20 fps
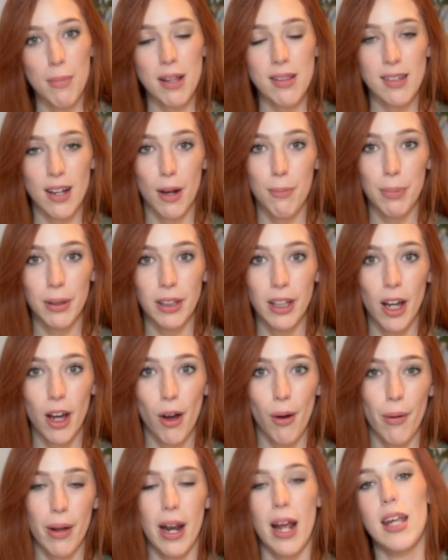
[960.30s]
down below
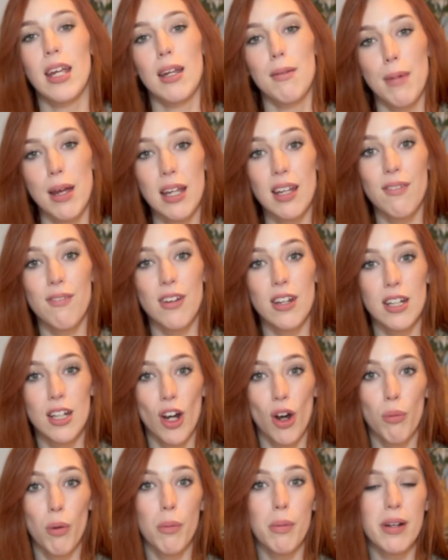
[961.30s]
and I can make a video
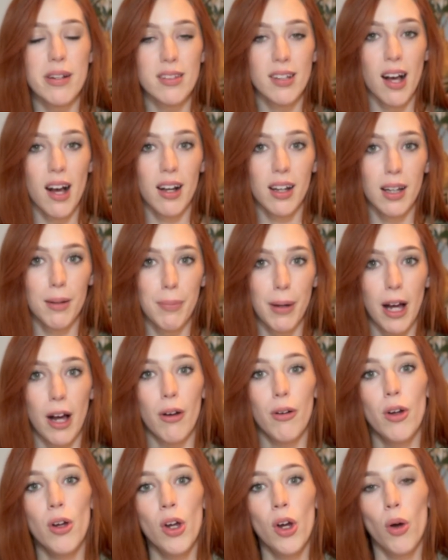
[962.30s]
where we talk
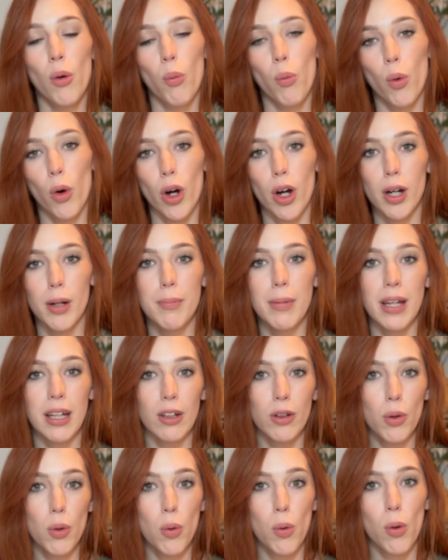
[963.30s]
about warm and
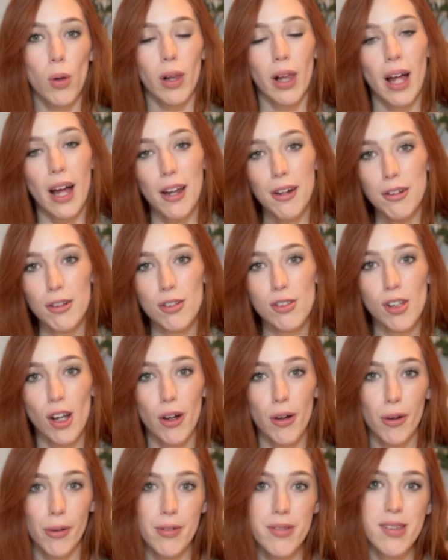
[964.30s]
cool
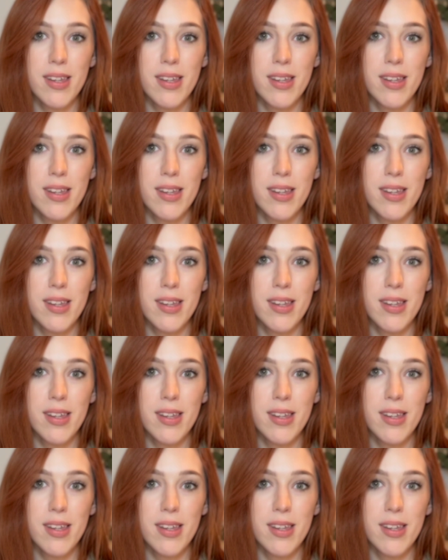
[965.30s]
undertones,